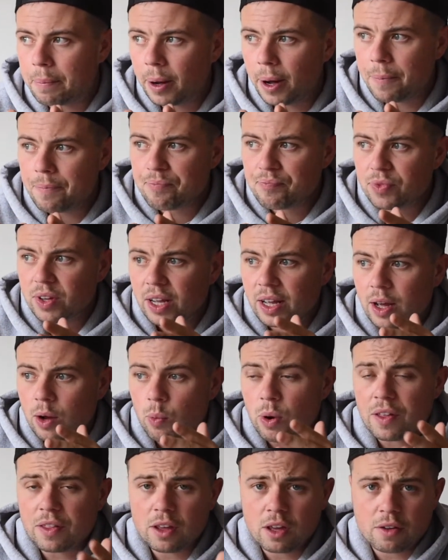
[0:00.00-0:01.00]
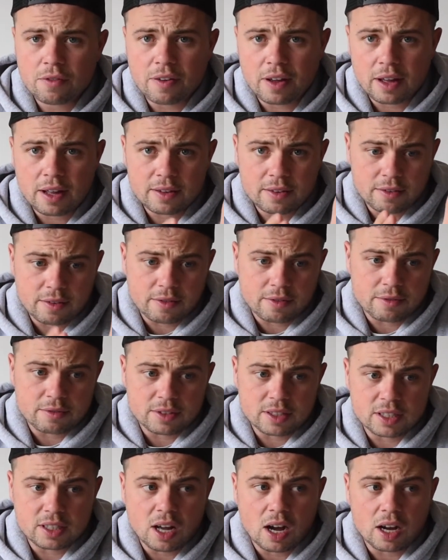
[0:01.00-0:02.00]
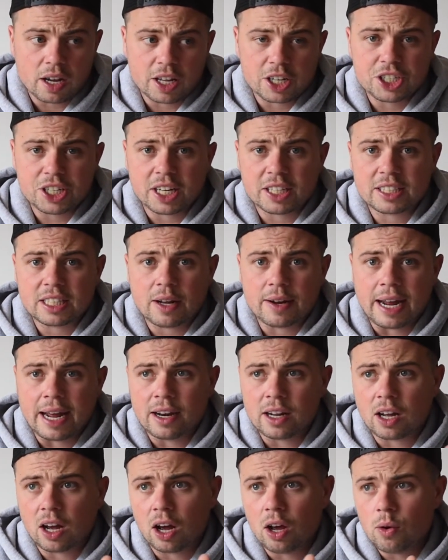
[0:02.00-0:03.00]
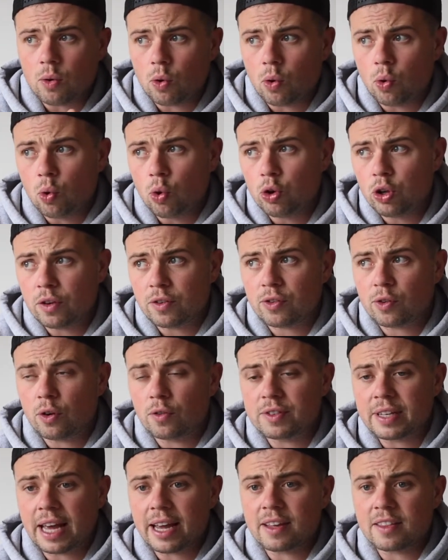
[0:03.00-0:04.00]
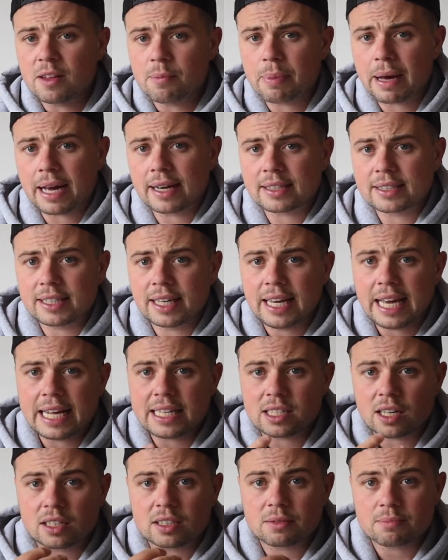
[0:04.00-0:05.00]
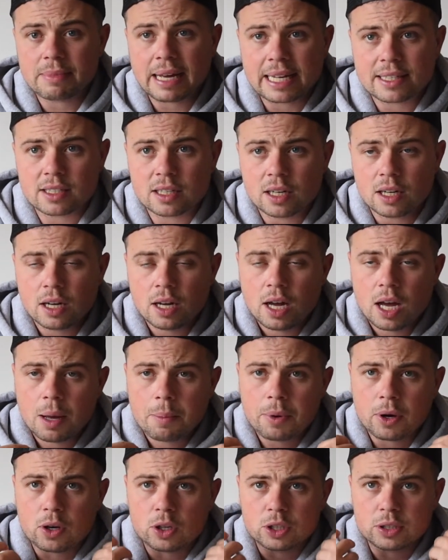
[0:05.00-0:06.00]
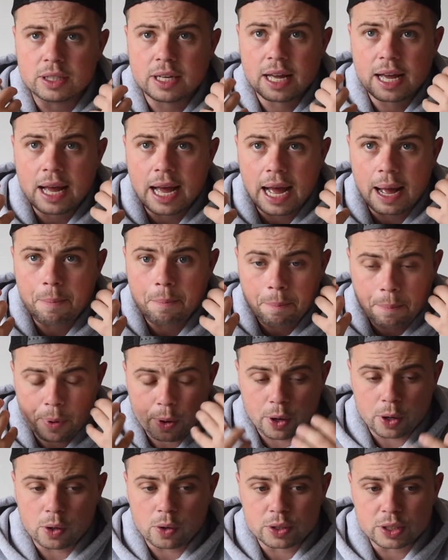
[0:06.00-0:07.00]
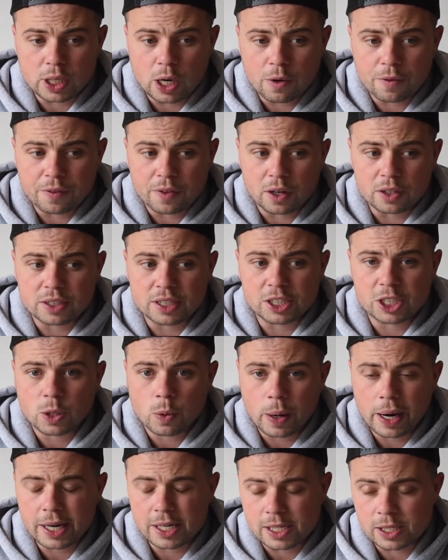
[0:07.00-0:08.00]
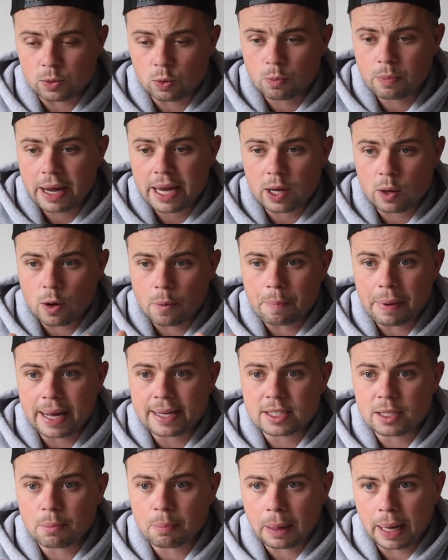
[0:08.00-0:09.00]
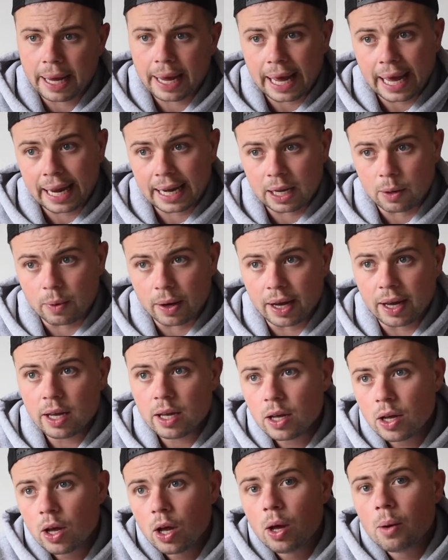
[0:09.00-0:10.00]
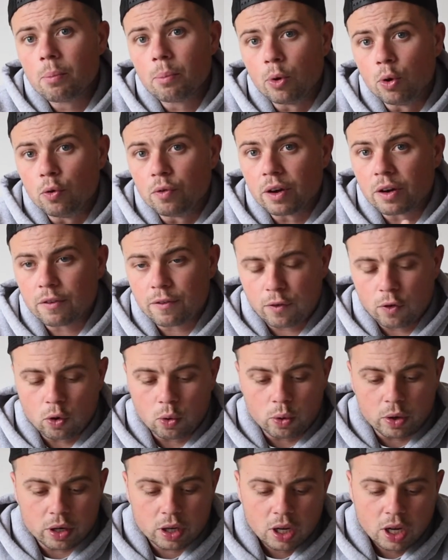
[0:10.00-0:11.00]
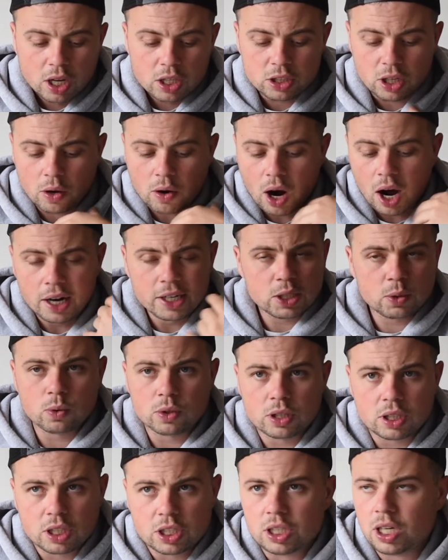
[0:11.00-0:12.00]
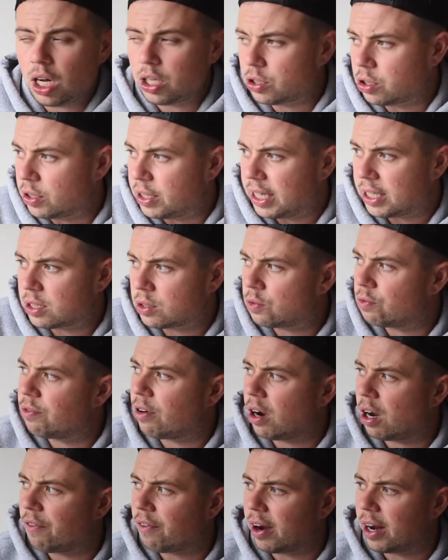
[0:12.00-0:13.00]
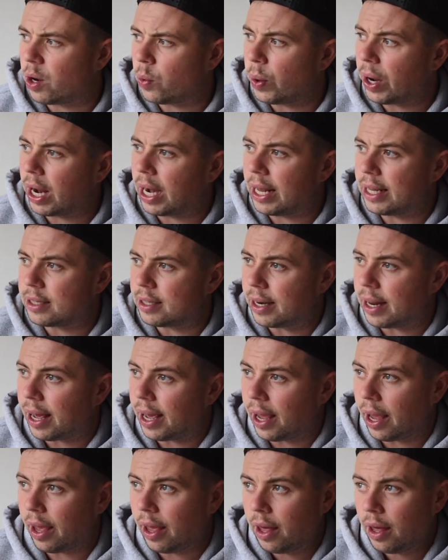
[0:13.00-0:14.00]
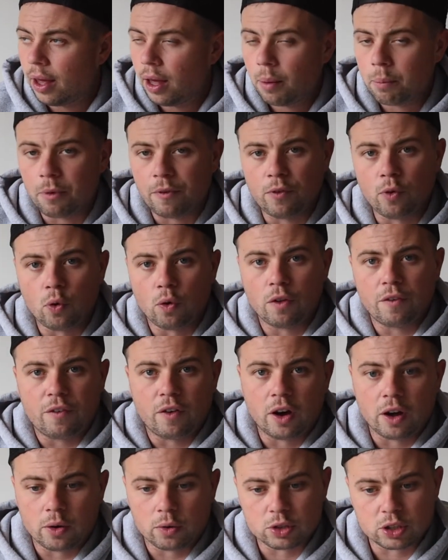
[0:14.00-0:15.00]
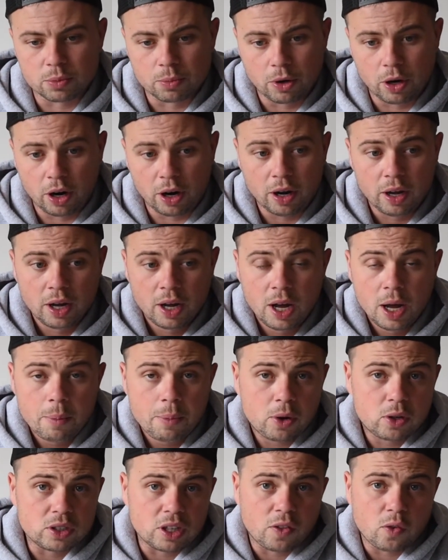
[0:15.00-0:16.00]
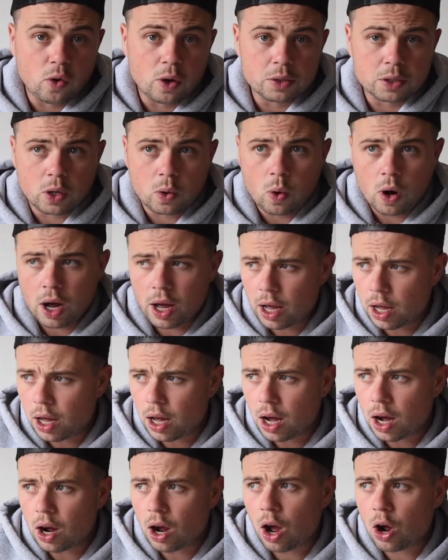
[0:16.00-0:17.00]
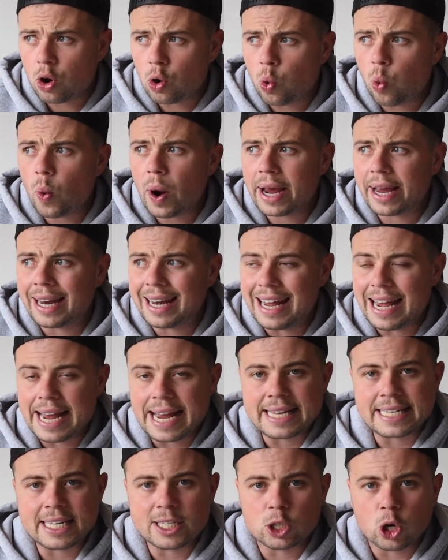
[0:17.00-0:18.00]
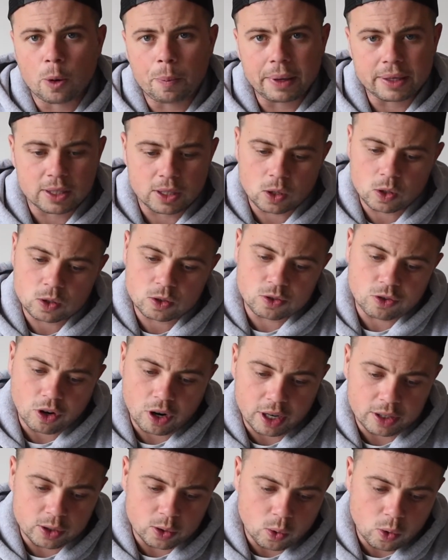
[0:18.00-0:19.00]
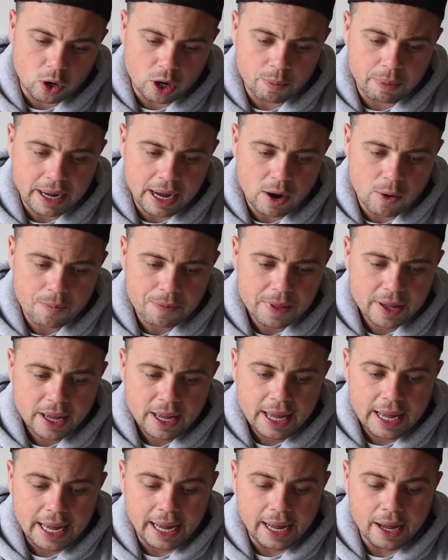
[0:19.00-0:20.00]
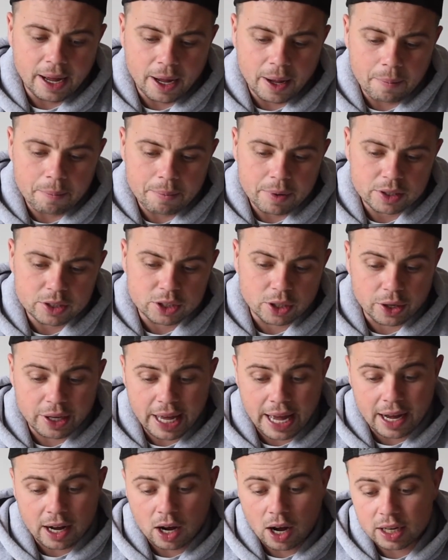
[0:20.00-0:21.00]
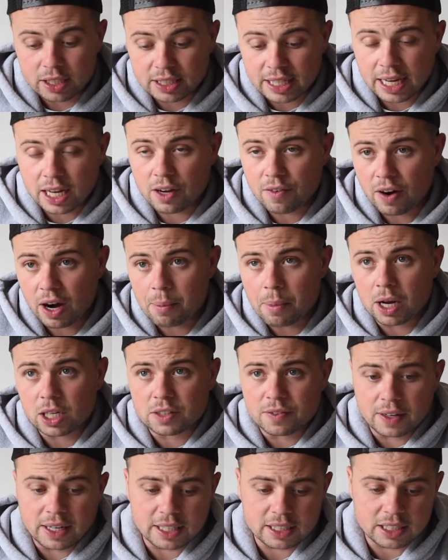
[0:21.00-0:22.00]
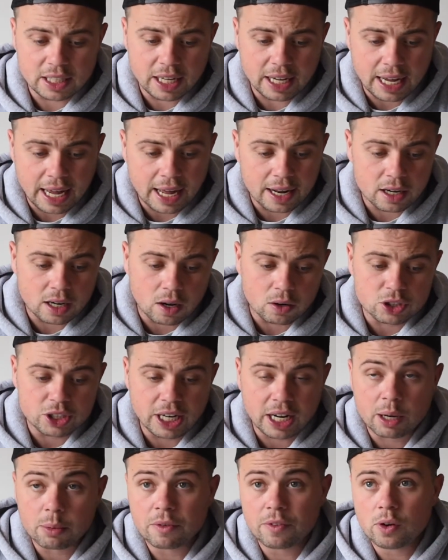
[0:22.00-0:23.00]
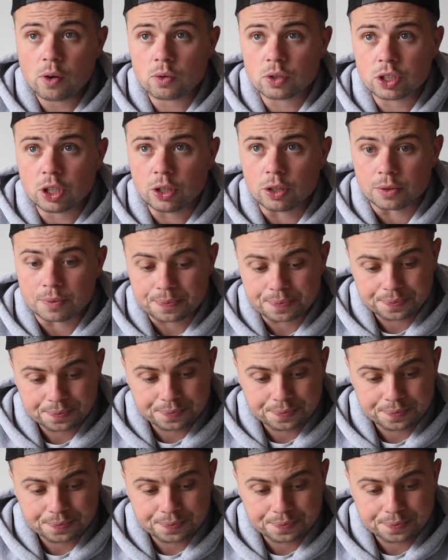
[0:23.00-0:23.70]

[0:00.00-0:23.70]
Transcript: But whether you've stuck your chest out and had a go, or you've sort of taken the back seat, it doesn't matter, because putting yourself in those situations will make you a better player anyway moving forward. So I just wanted to touch on this very, very quickly today before the finals tomorrow, because I thought it was quite a quick and easy topic to try and talk about. So yeah, guys, thank you very much for listening, and I'll check in with you all soon.